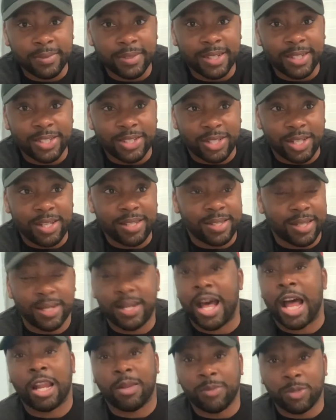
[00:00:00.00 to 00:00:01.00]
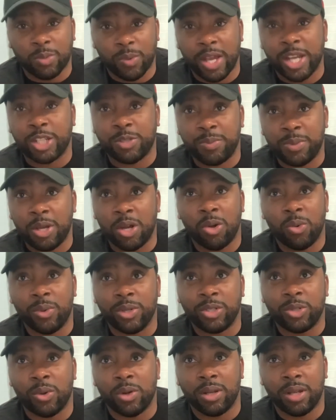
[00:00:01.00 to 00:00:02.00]
She is synonymous with HBO
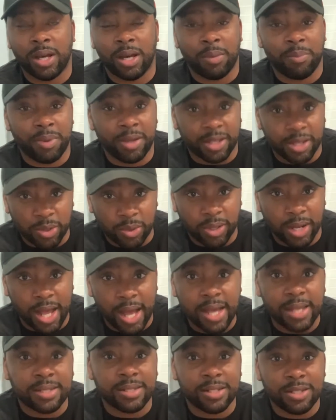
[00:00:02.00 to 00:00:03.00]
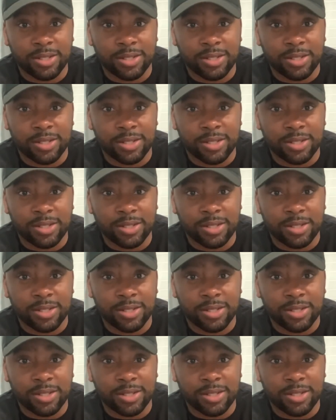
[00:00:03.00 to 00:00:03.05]
with doing Big Little Lies.